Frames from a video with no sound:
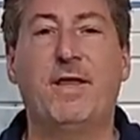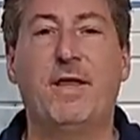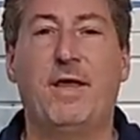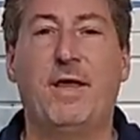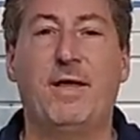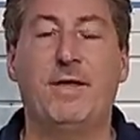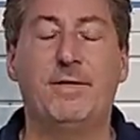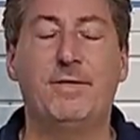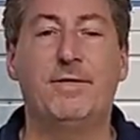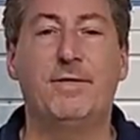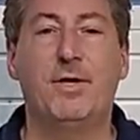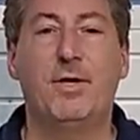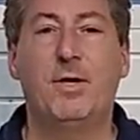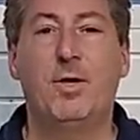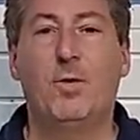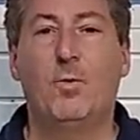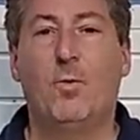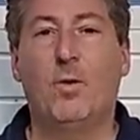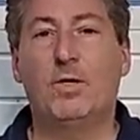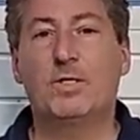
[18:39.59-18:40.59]
And
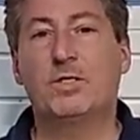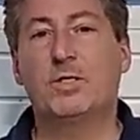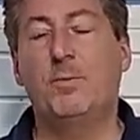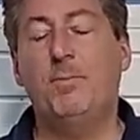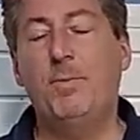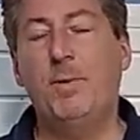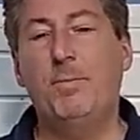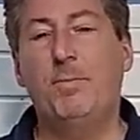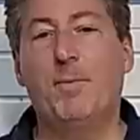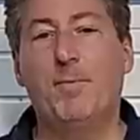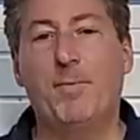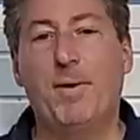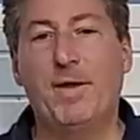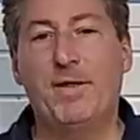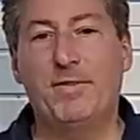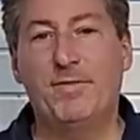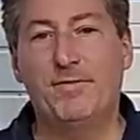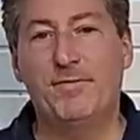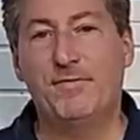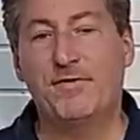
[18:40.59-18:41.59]
while some people
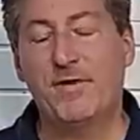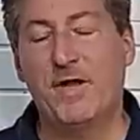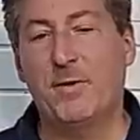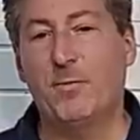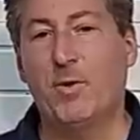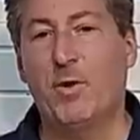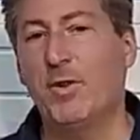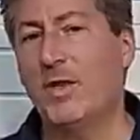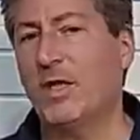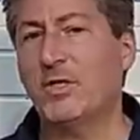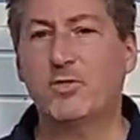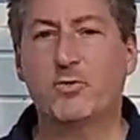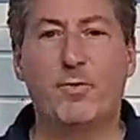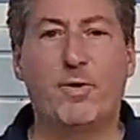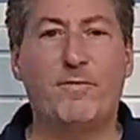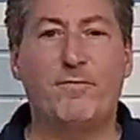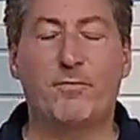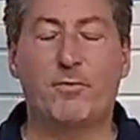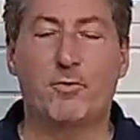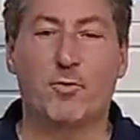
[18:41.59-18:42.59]
might say, well, that's great
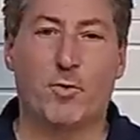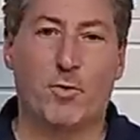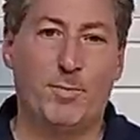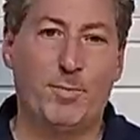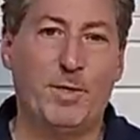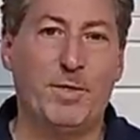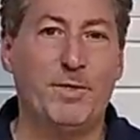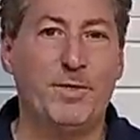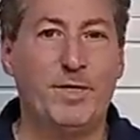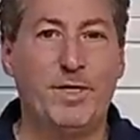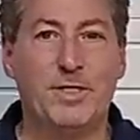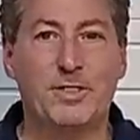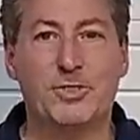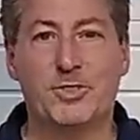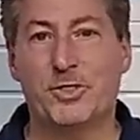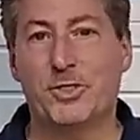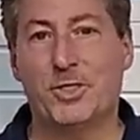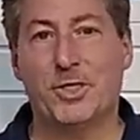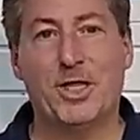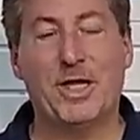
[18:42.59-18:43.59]
for durability, it's
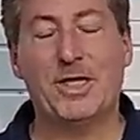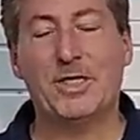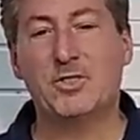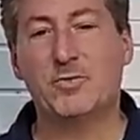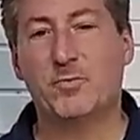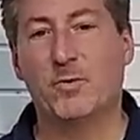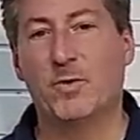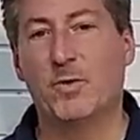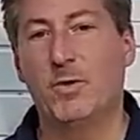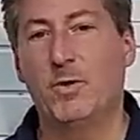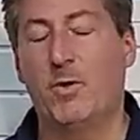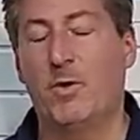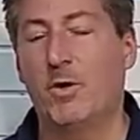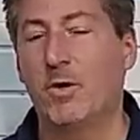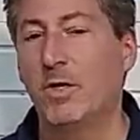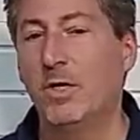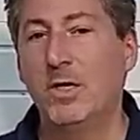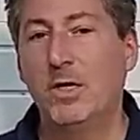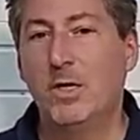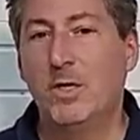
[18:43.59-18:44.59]
going to last really long,
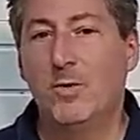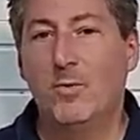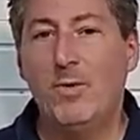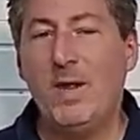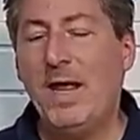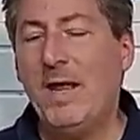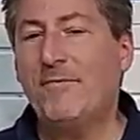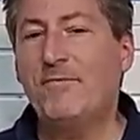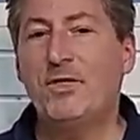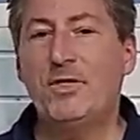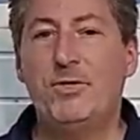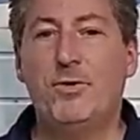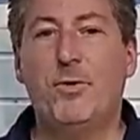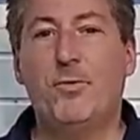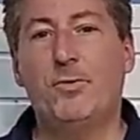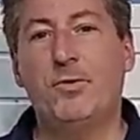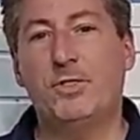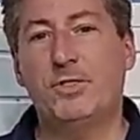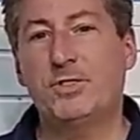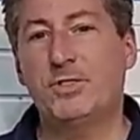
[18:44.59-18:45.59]
we haven't
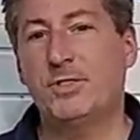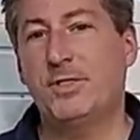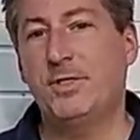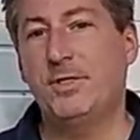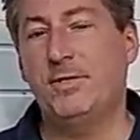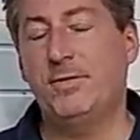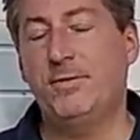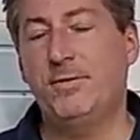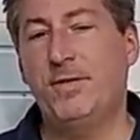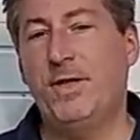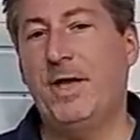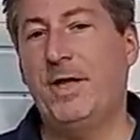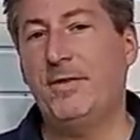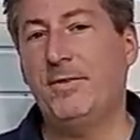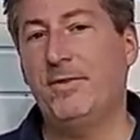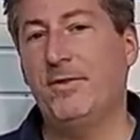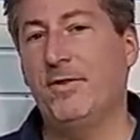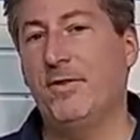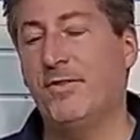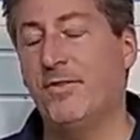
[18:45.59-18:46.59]
noticed that
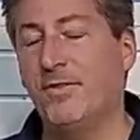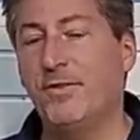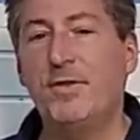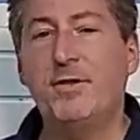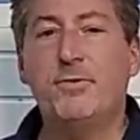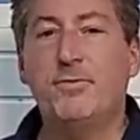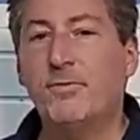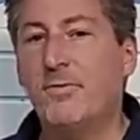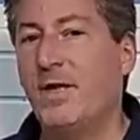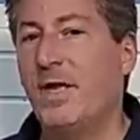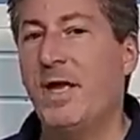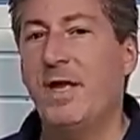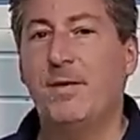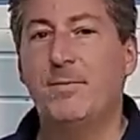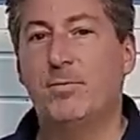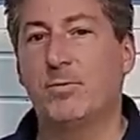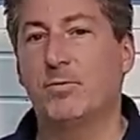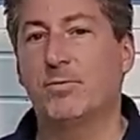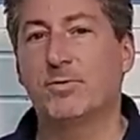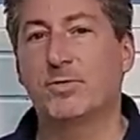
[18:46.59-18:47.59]
the thinner
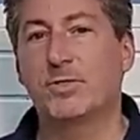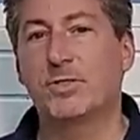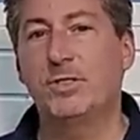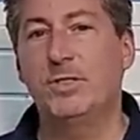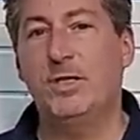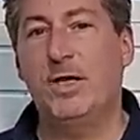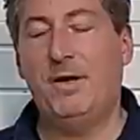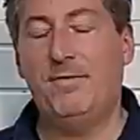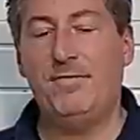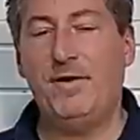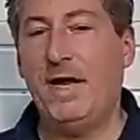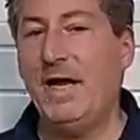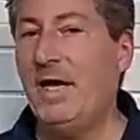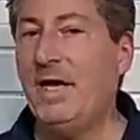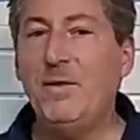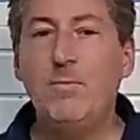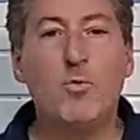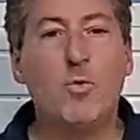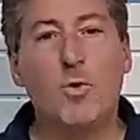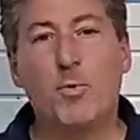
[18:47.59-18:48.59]
cables have any
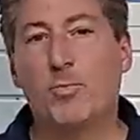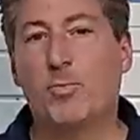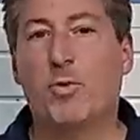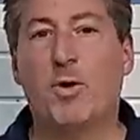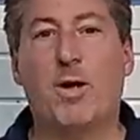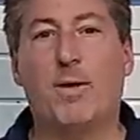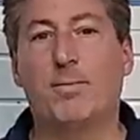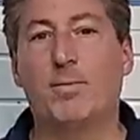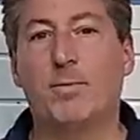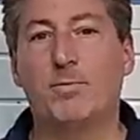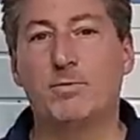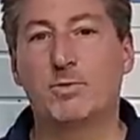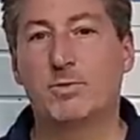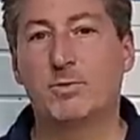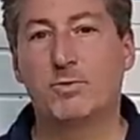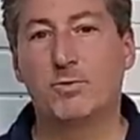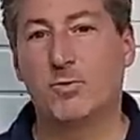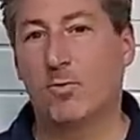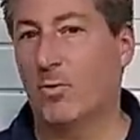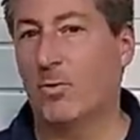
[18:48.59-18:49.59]
more problems
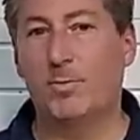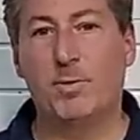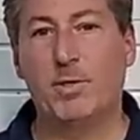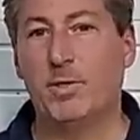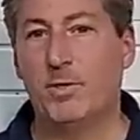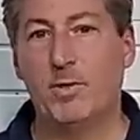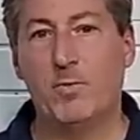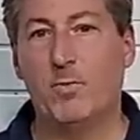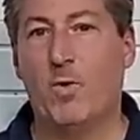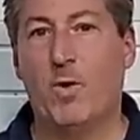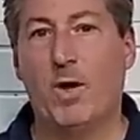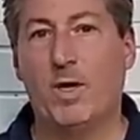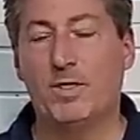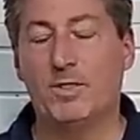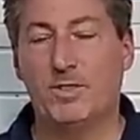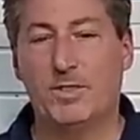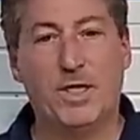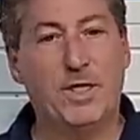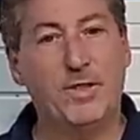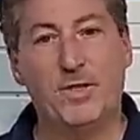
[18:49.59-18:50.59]
durability wise
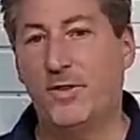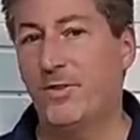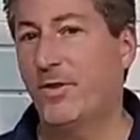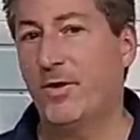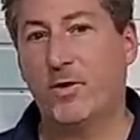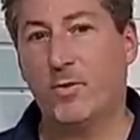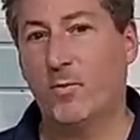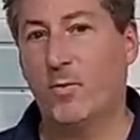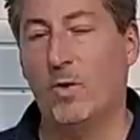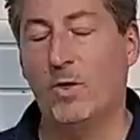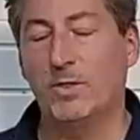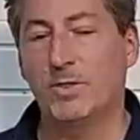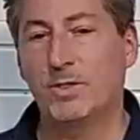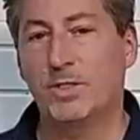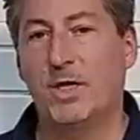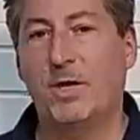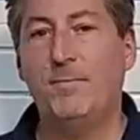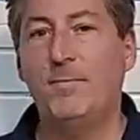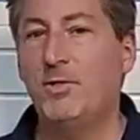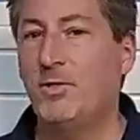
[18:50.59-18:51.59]
than the thicker ones. And
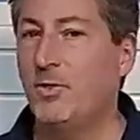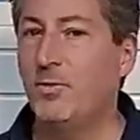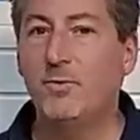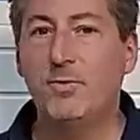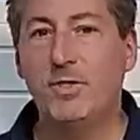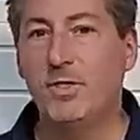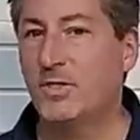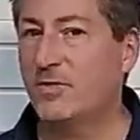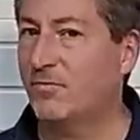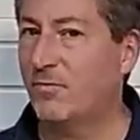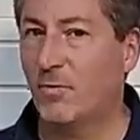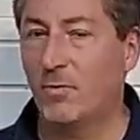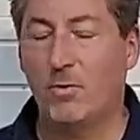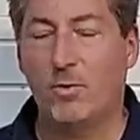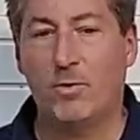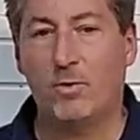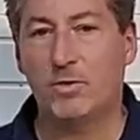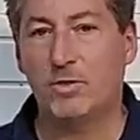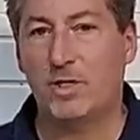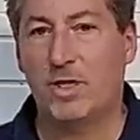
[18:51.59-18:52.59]
I've been doing this for a
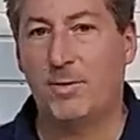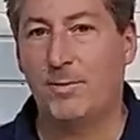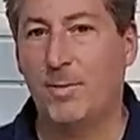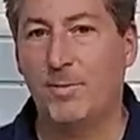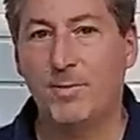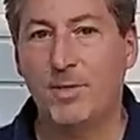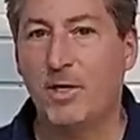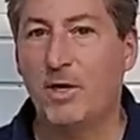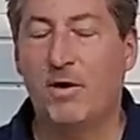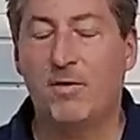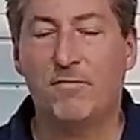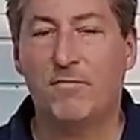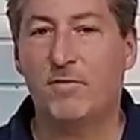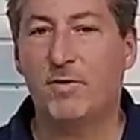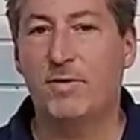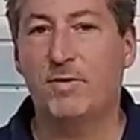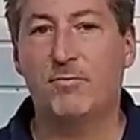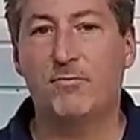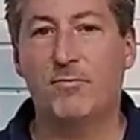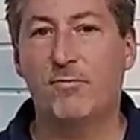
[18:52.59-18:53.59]
long time. I've been covering
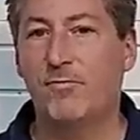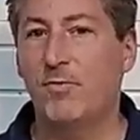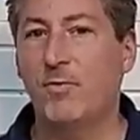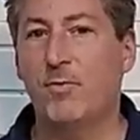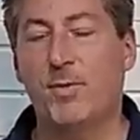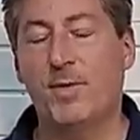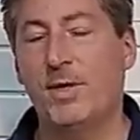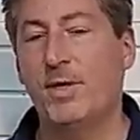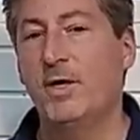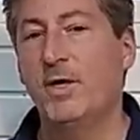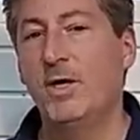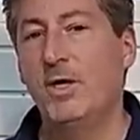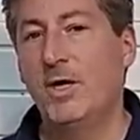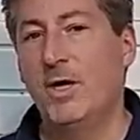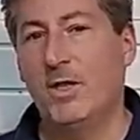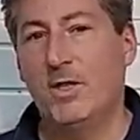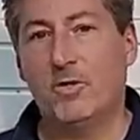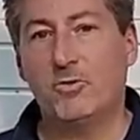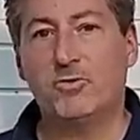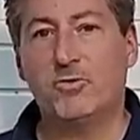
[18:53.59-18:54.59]
and reviewing
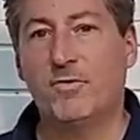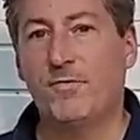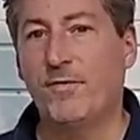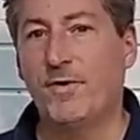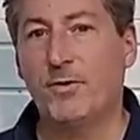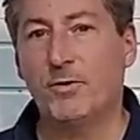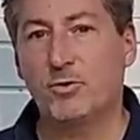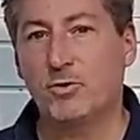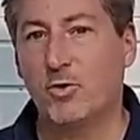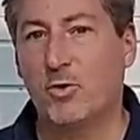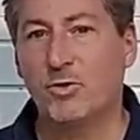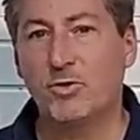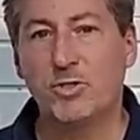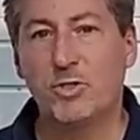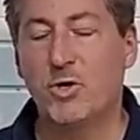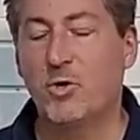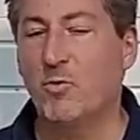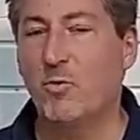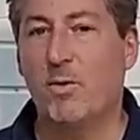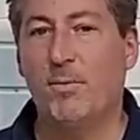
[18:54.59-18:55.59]
electric vehicle charging
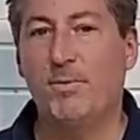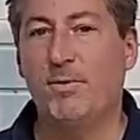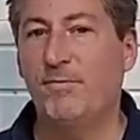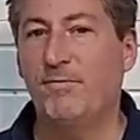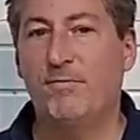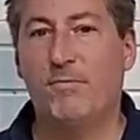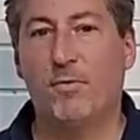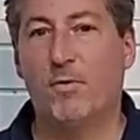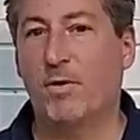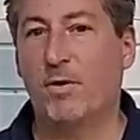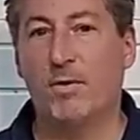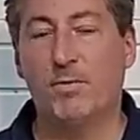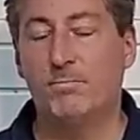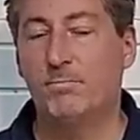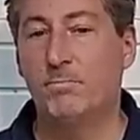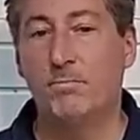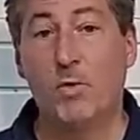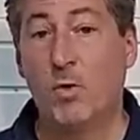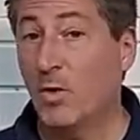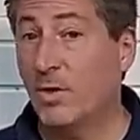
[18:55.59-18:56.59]
equipment for
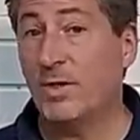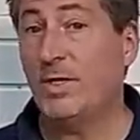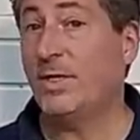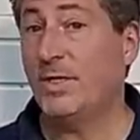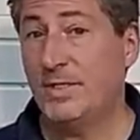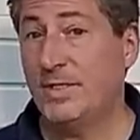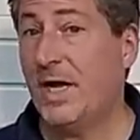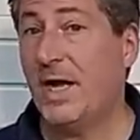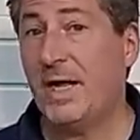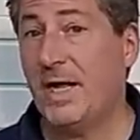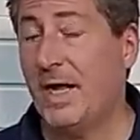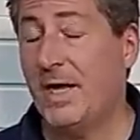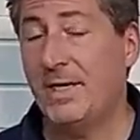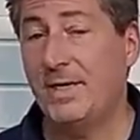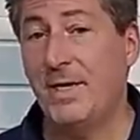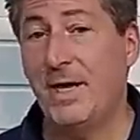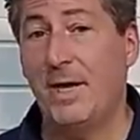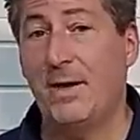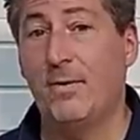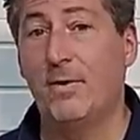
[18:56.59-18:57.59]
more than a decade
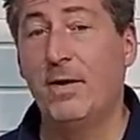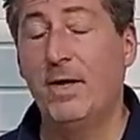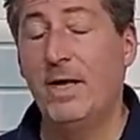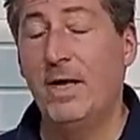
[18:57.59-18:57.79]
now.